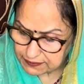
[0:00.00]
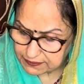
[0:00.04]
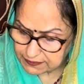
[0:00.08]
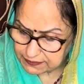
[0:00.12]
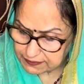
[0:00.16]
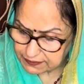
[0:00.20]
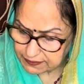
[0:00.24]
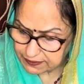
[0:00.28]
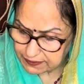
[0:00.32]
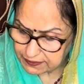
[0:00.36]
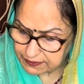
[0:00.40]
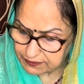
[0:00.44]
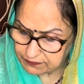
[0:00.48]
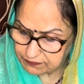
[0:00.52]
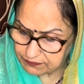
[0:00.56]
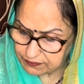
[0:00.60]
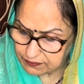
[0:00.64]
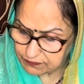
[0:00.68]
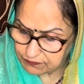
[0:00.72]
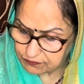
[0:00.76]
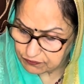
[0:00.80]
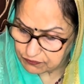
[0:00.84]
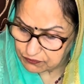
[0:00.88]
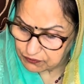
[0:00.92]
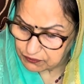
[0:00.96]
The evil
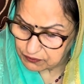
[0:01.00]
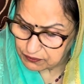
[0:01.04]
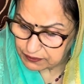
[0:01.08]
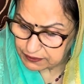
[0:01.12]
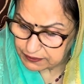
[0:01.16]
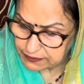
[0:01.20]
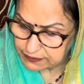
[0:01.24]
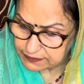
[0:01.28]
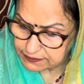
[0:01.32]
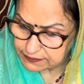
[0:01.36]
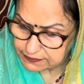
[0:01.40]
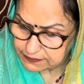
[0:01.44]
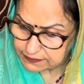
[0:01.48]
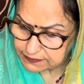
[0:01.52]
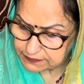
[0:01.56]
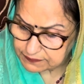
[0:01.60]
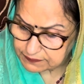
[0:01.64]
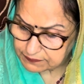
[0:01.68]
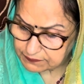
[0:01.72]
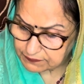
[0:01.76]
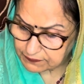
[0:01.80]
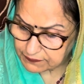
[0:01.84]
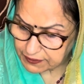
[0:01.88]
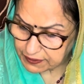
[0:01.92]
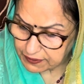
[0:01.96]
fool is
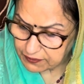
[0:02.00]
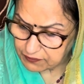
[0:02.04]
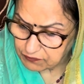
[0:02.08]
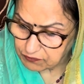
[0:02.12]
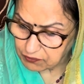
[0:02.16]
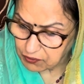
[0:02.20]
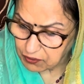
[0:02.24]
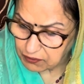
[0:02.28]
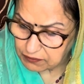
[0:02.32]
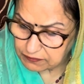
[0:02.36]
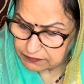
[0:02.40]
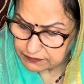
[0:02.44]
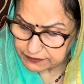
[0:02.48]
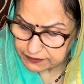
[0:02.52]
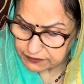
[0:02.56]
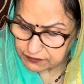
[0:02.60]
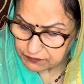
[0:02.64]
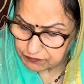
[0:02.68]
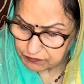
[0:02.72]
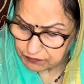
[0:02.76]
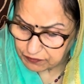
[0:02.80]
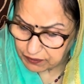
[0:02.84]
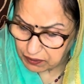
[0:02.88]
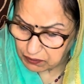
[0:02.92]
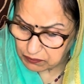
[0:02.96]
involved in
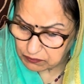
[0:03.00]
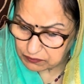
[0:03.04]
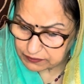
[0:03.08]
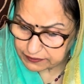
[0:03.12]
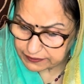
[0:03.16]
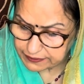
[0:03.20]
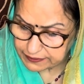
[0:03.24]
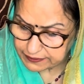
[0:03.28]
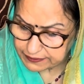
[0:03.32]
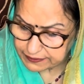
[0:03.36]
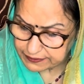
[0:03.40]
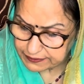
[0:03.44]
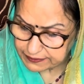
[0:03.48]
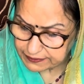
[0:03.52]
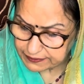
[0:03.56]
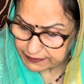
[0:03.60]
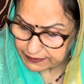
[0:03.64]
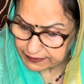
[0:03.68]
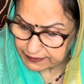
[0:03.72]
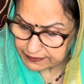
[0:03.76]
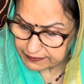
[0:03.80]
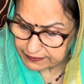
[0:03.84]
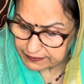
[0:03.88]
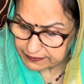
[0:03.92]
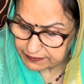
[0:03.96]
foul thinking
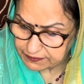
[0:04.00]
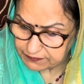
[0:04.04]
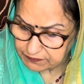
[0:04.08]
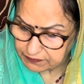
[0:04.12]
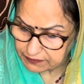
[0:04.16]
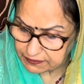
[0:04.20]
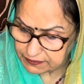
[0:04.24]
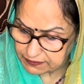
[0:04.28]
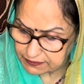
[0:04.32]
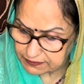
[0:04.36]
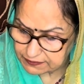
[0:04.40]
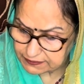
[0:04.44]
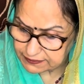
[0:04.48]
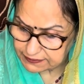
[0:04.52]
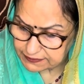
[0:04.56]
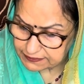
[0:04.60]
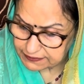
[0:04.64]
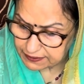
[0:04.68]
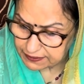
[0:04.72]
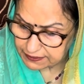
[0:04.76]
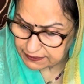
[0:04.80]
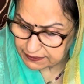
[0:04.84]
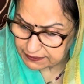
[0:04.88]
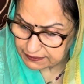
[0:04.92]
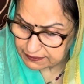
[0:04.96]
and evil
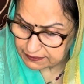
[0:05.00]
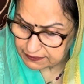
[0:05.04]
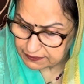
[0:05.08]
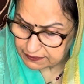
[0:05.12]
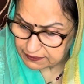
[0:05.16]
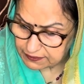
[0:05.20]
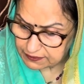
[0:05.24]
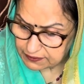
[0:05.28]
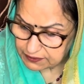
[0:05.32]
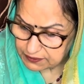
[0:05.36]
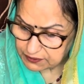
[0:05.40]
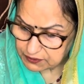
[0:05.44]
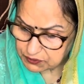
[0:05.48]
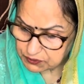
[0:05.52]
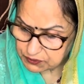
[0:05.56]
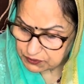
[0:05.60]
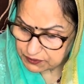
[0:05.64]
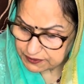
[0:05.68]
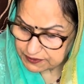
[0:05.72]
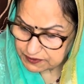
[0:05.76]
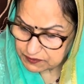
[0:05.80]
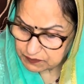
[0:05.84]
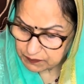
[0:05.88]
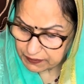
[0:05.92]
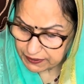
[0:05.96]
understanding. To
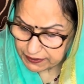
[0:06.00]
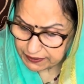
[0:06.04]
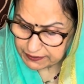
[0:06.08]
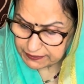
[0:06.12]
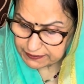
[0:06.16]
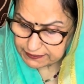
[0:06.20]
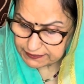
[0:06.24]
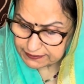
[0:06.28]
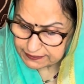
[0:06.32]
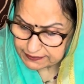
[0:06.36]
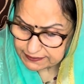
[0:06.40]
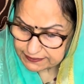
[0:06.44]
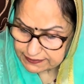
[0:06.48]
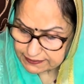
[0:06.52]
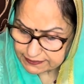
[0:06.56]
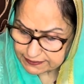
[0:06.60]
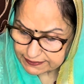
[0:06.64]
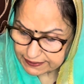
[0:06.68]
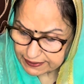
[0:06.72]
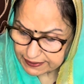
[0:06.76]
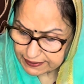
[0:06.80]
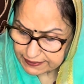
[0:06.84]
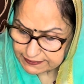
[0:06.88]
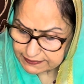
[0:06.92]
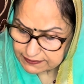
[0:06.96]
his mind is
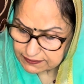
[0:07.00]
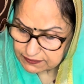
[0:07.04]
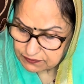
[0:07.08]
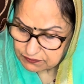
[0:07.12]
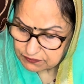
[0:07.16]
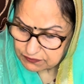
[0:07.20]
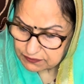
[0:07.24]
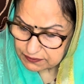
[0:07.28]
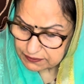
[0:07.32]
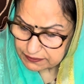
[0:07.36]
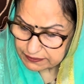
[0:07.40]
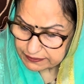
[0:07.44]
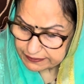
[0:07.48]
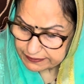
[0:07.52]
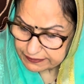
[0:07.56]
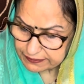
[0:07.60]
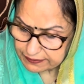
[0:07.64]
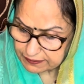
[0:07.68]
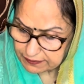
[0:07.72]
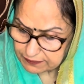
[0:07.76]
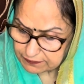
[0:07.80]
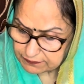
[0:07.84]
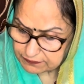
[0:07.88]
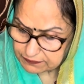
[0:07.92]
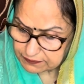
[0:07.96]
attached the worldly
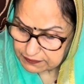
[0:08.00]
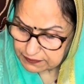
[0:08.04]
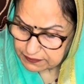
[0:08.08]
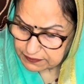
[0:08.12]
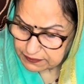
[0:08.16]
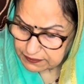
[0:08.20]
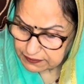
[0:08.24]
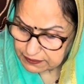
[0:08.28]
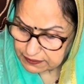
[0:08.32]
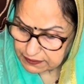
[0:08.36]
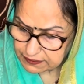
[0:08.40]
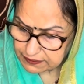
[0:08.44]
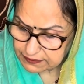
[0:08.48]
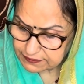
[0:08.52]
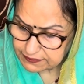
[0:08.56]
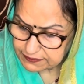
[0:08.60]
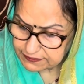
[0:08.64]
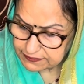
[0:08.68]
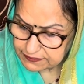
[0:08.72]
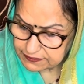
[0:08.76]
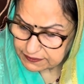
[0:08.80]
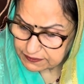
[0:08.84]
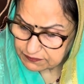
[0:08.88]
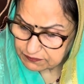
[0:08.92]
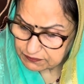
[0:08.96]
love. A
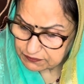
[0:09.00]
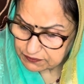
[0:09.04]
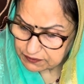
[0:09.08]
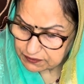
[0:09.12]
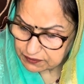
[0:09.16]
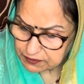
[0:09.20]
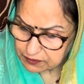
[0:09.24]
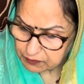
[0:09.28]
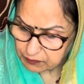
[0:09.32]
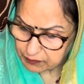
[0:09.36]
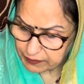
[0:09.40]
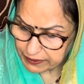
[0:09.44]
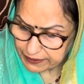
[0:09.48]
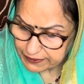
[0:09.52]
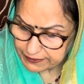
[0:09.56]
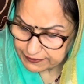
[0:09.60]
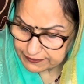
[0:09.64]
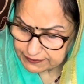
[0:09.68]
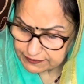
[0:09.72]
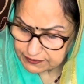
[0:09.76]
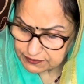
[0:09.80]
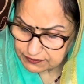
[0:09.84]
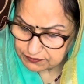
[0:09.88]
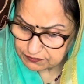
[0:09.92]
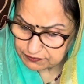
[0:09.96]
deceiver
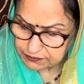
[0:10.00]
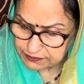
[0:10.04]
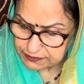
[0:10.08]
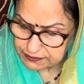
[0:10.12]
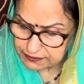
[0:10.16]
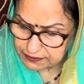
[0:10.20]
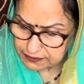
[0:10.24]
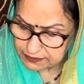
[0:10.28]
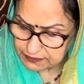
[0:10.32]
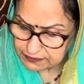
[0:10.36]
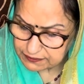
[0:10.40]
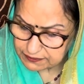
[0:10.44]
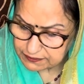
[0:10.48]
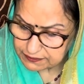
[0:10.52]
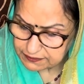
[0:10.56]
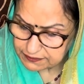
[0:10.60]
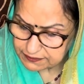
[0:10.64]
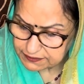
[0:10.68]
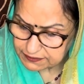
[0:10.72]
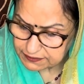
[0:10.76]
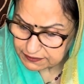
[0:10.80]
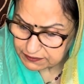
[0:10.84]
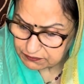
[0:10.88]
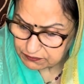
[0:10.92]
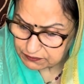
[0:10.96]
abides with other
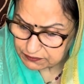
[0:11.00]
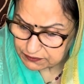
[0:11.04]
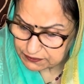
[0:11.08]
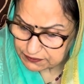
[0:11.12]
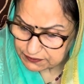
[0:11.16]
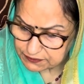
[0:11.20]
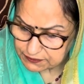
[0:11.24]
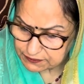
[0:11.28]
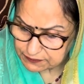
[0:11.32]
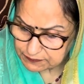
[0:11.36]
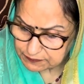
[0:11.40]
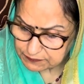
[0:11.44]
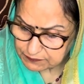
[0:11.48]
deceivers.